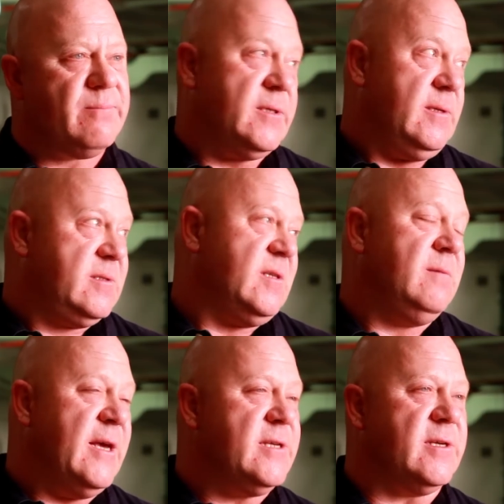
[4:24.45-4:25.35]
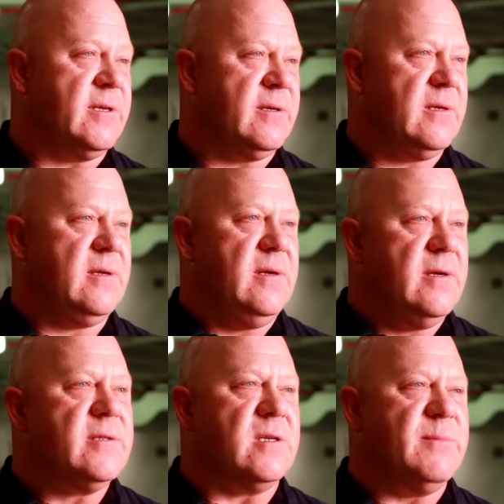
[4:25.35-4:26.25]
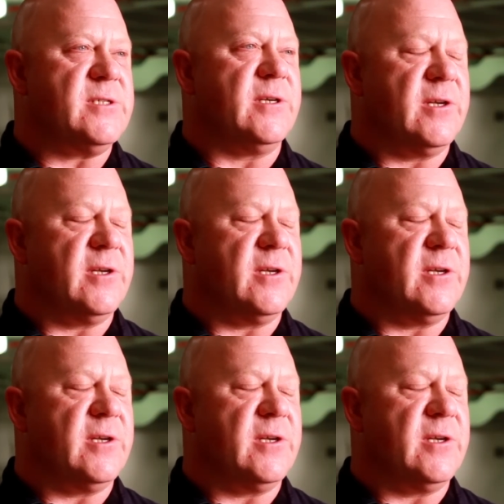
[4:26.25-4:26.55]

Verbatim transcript: It's, it's, an, amazing, it's an amazing